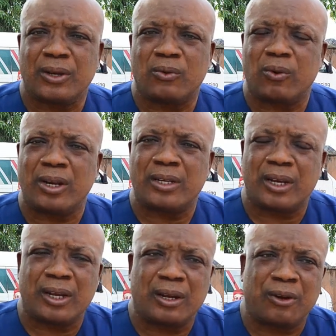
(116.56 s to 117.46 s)
quite
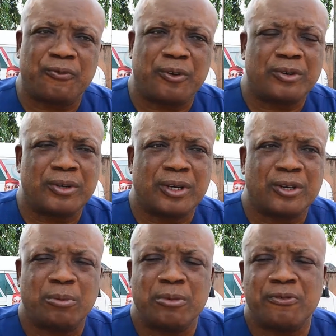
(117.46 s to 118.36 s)
unfortunate,
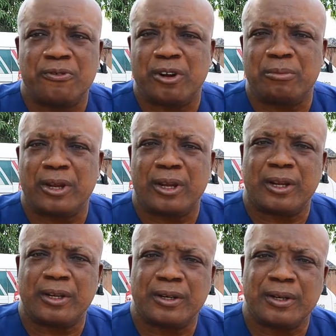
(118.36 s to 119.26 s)
coming from
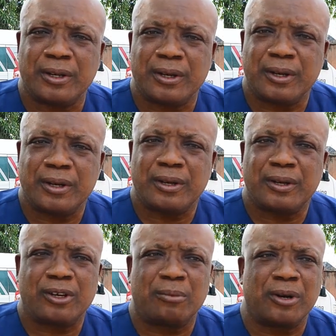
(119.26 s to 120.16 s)

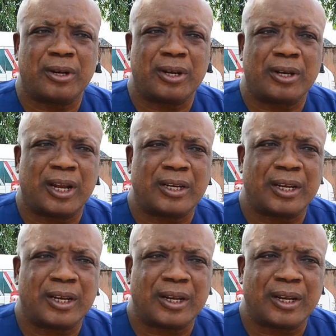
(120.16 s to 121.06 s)
somebody that
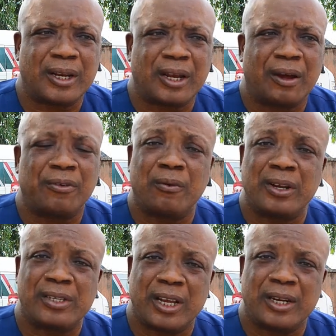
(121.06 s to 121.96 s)
I've
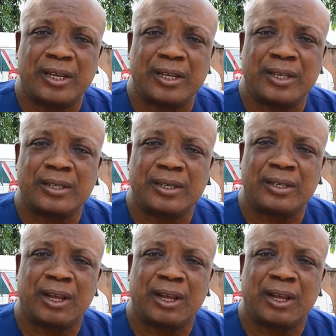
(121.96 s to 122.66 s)
always said in